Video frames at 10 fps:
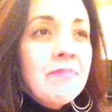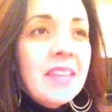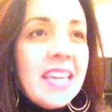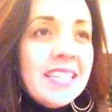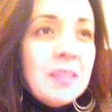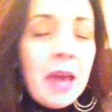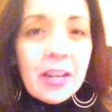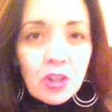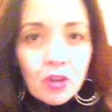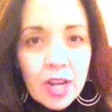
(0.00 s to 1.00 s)
It's about
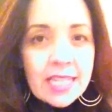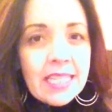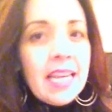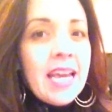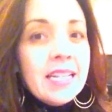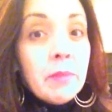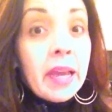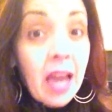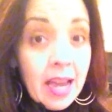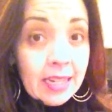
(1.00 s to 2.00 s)
as crazy as
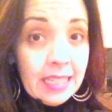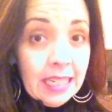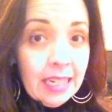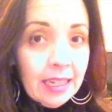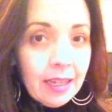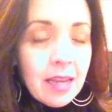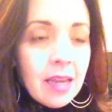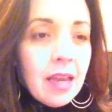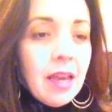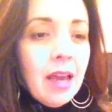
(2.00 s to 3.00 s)
my ice eating,
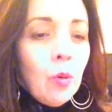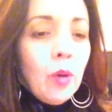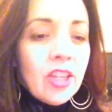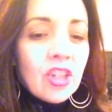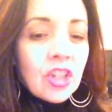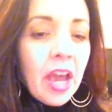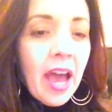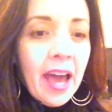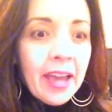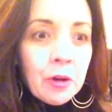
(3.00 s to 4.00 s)
which
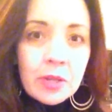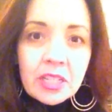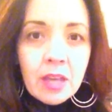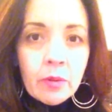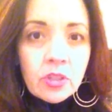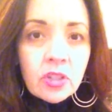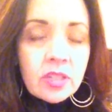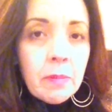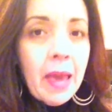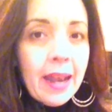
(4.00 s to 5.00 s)
I always thought was
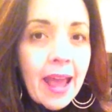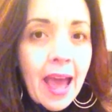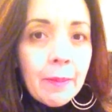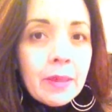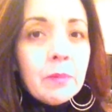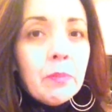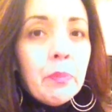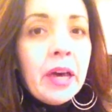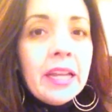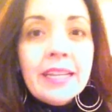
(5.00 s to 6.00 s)
just a bad habit,
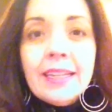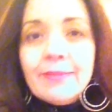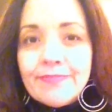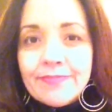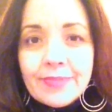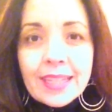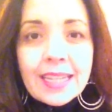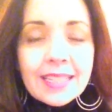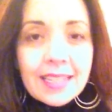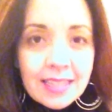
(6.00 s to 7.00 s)
but
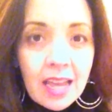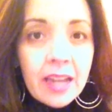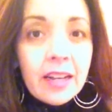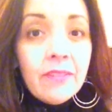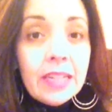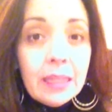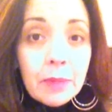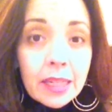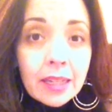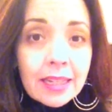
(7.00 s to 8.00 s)
it's a sign of
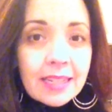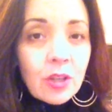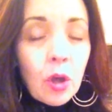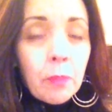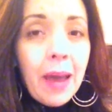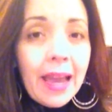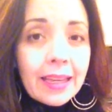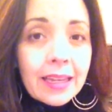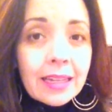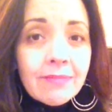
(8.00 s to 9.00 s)
anemia. It's called
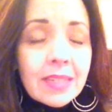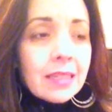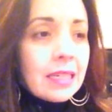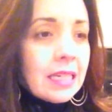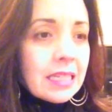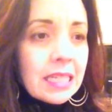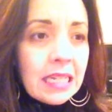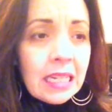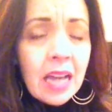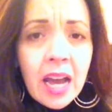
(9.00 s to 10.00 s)
pica. It's
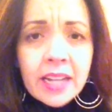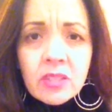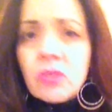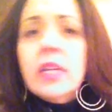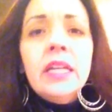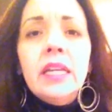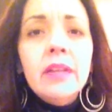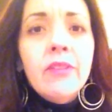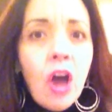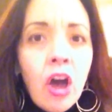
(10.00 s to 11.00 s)
eating ice or
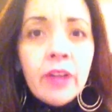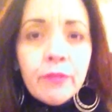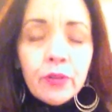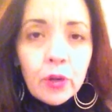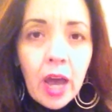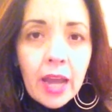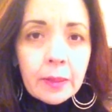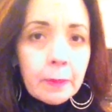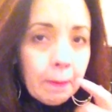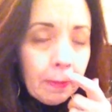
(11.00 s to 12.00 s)
any non-food
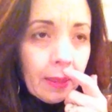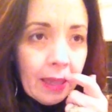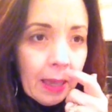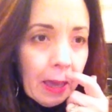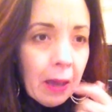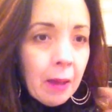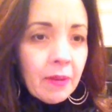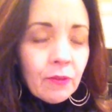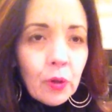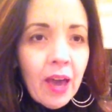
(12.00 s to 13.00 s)
item.
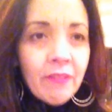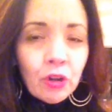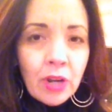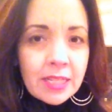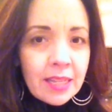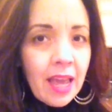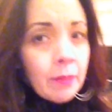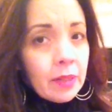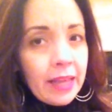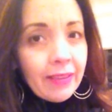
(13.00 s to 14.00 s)
If you have a crazy
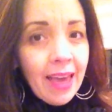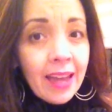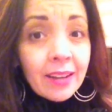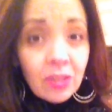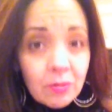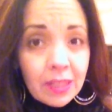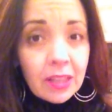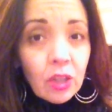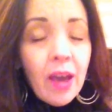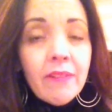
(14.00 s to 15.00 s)
habit like that, it could
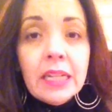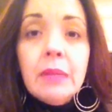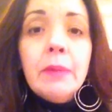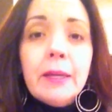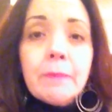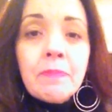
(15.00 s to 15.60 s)
mean that you have anemia.